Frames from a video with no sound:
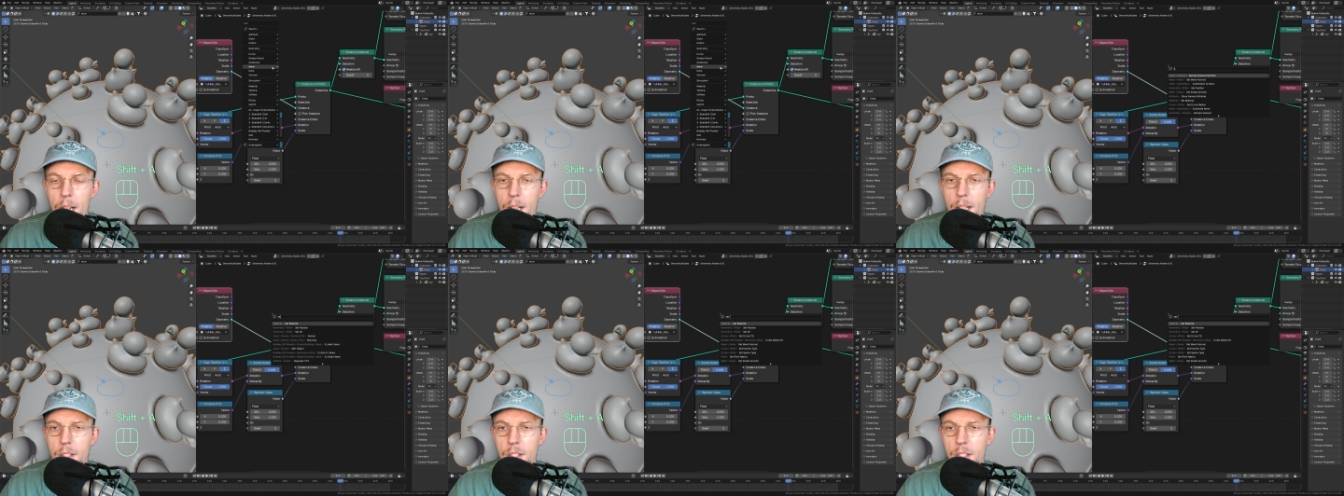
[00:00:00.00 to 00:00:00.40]

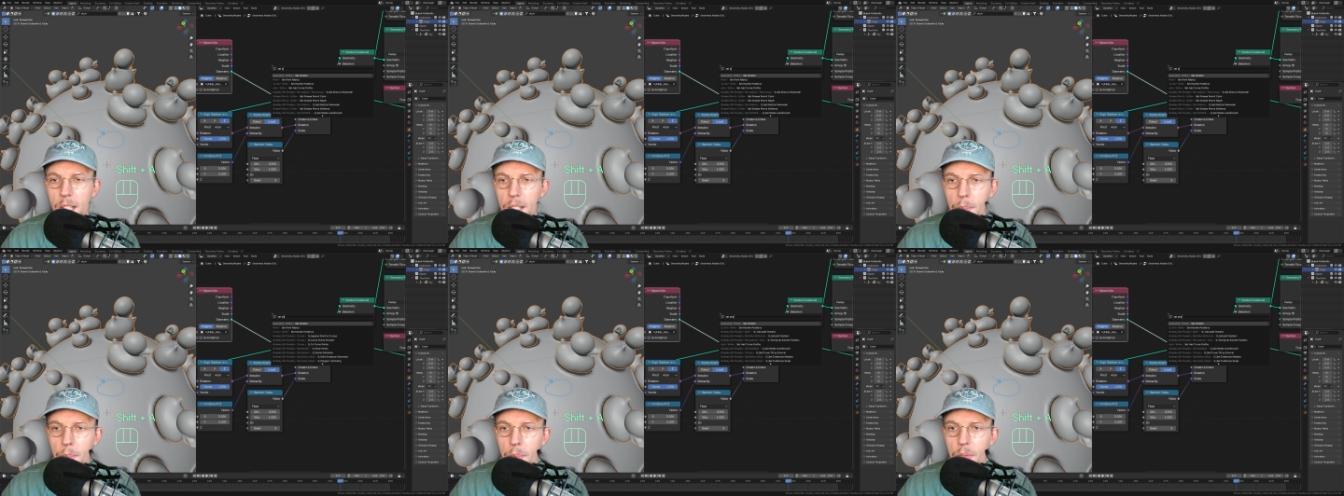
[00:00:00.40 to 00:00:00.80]

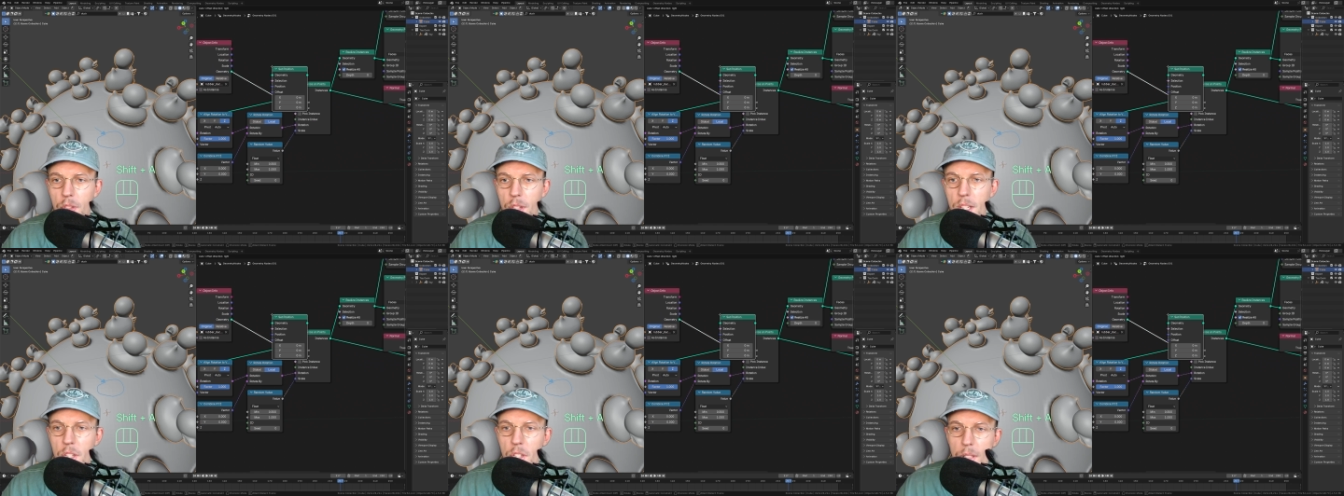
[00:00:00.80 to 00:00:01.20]
set
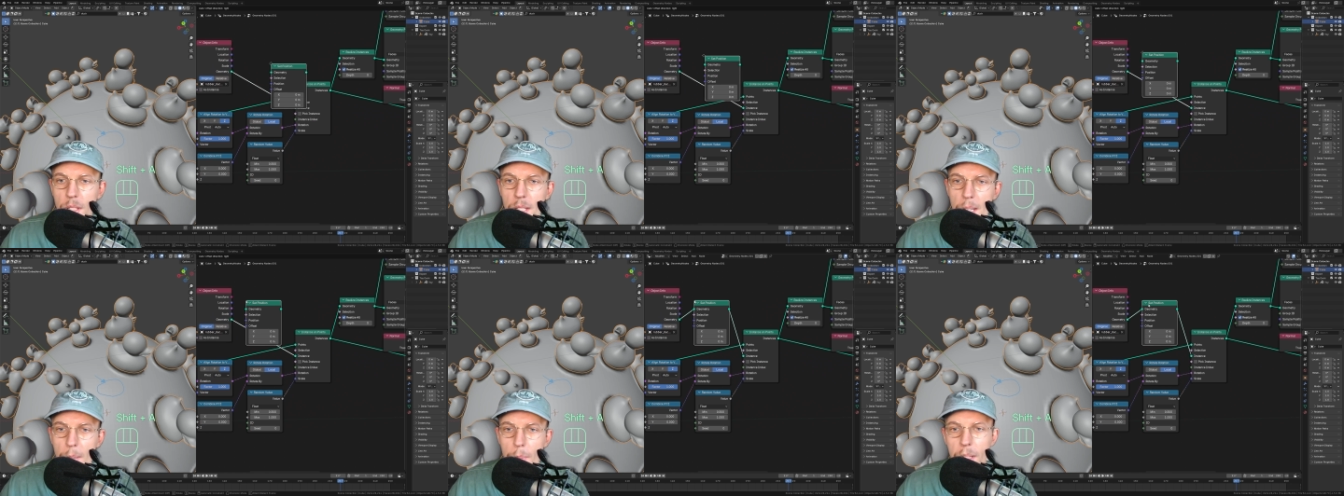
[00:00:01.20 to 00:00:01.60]
position,
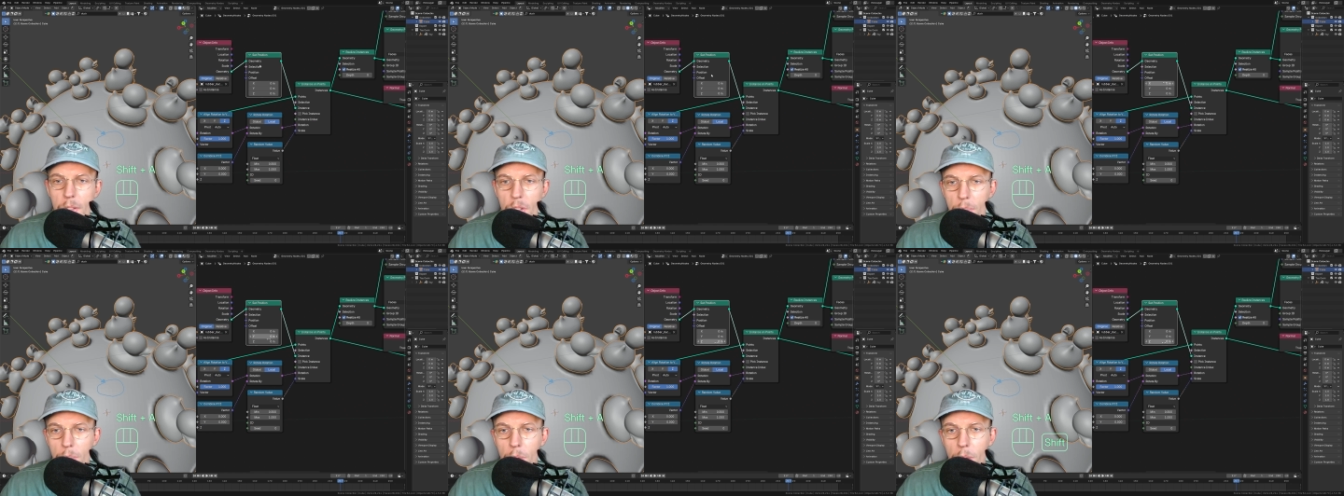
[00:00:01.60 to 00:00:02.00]
and we can
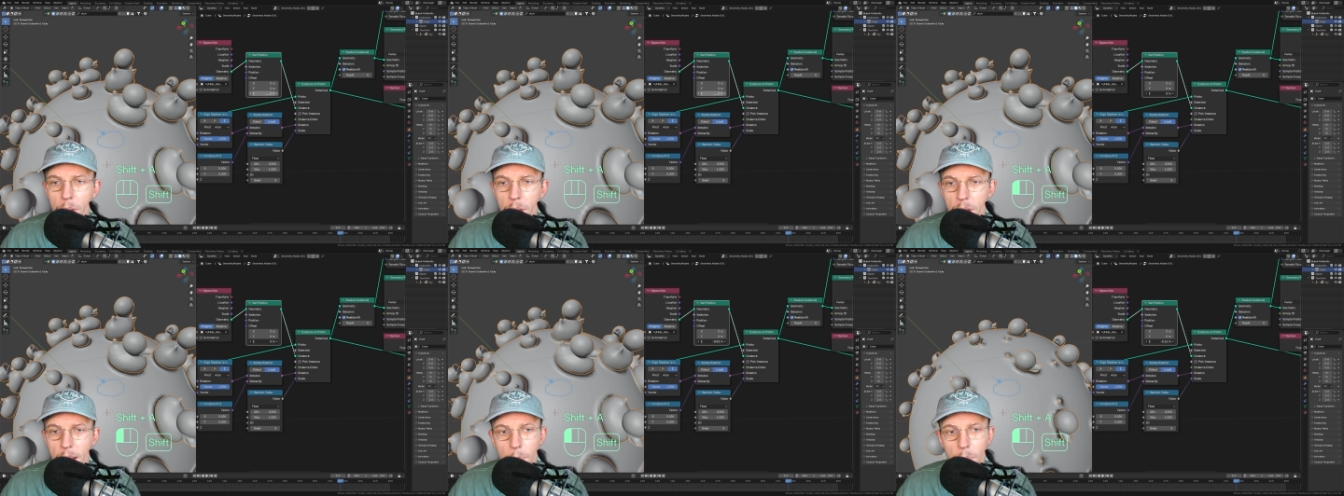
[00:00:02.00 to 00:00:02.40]
just move the
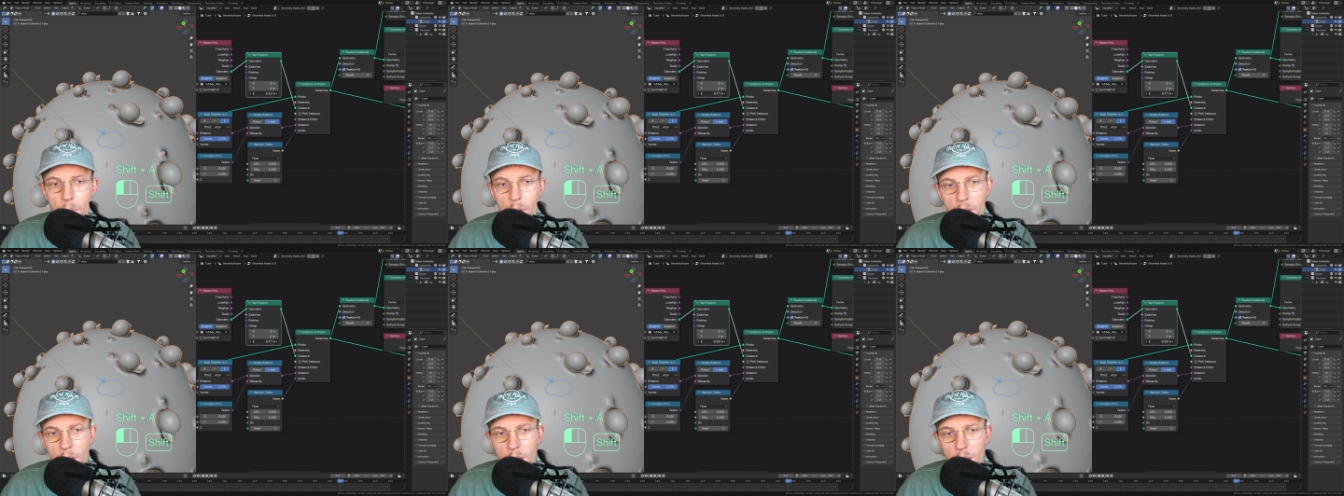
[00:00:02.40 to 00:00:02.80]
Z
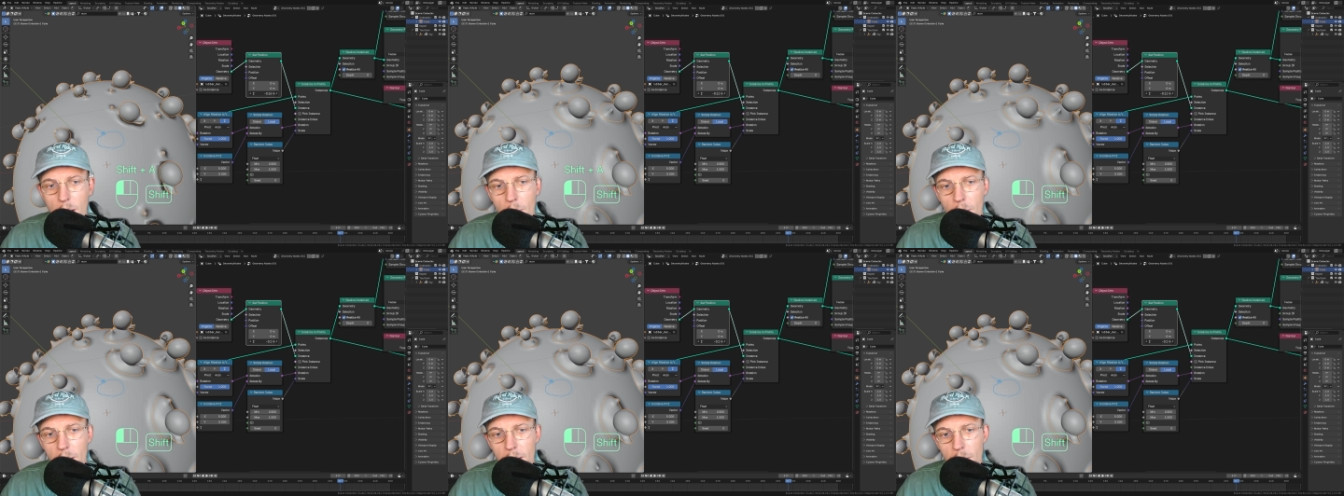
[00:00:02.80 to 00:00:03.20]
position
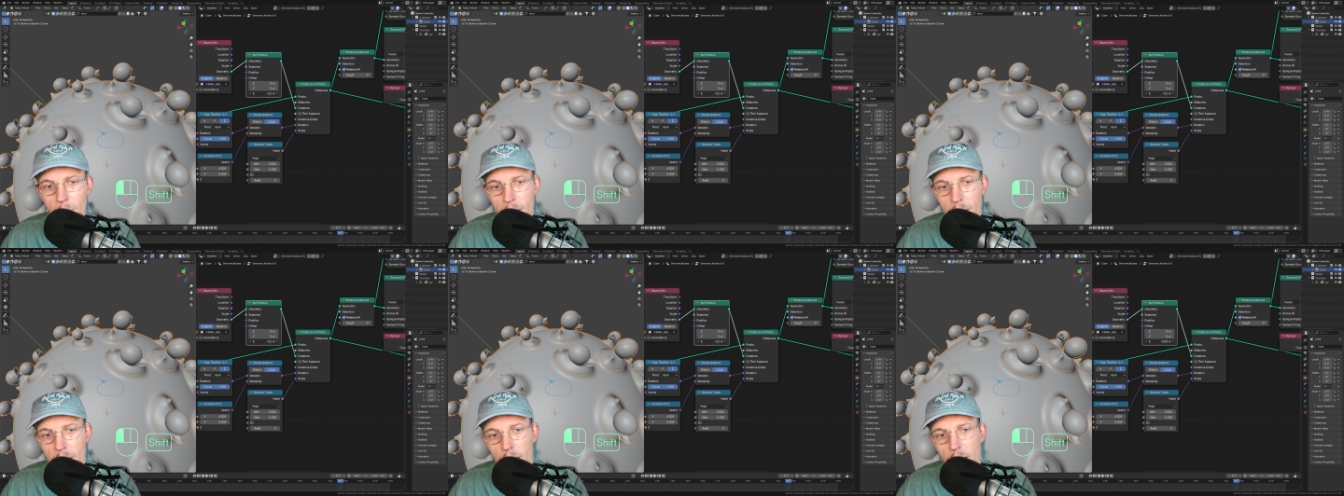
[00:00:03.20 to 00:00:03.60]
down a little
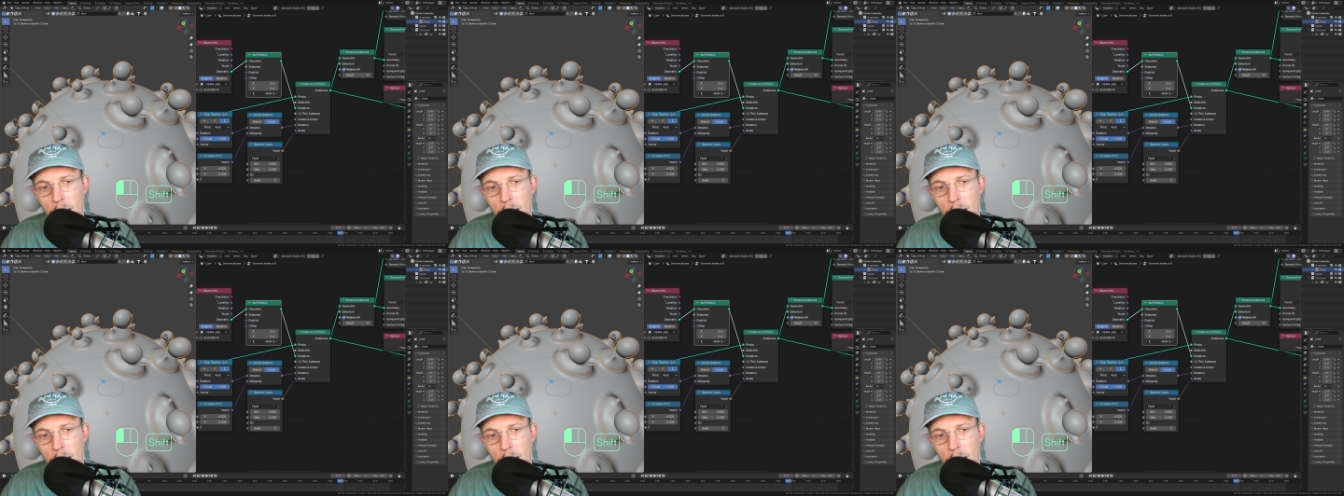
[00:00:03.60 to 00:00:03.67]
bit,